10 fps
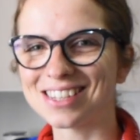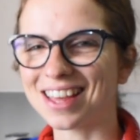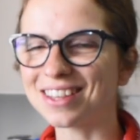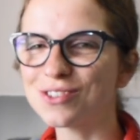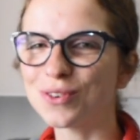
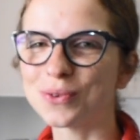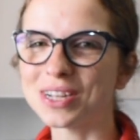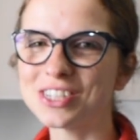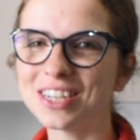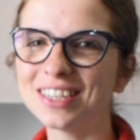Thanks for
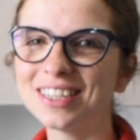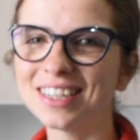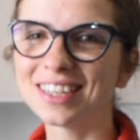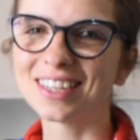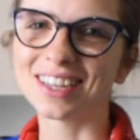watching,
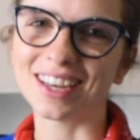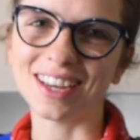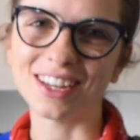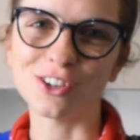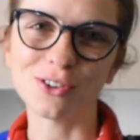
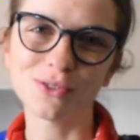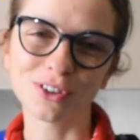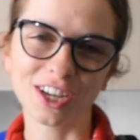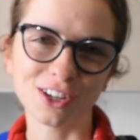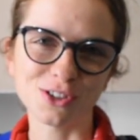and don't
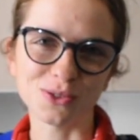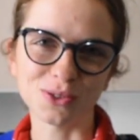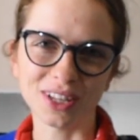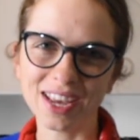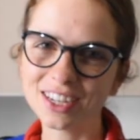forget to
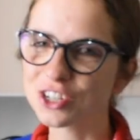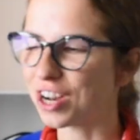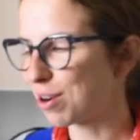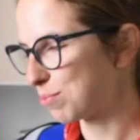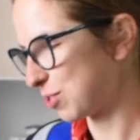like,
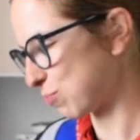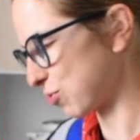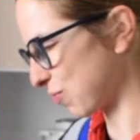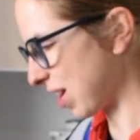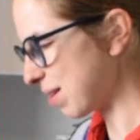share and
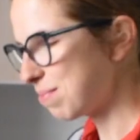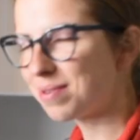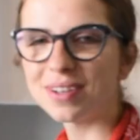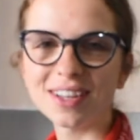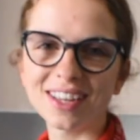subscribe,
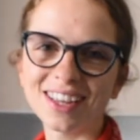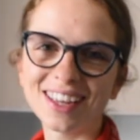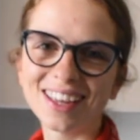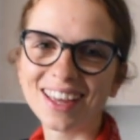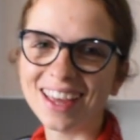
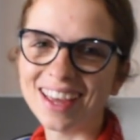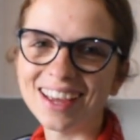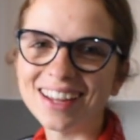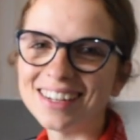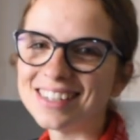
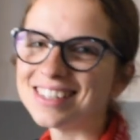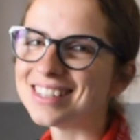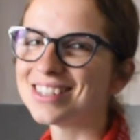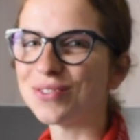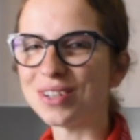
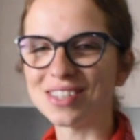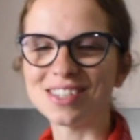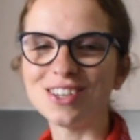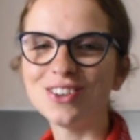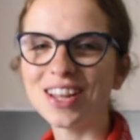and we'll
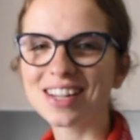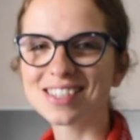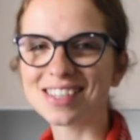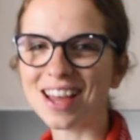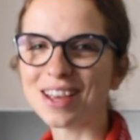see you
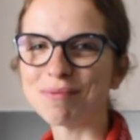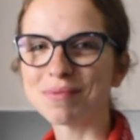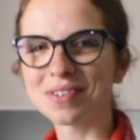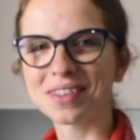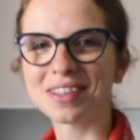next time.
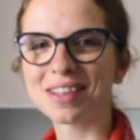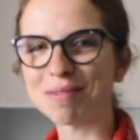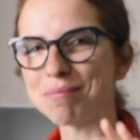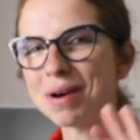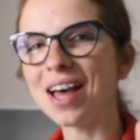
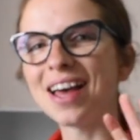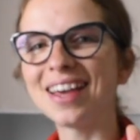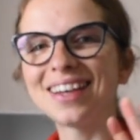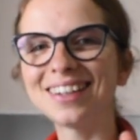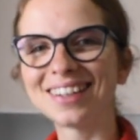
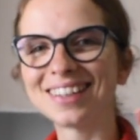Bye!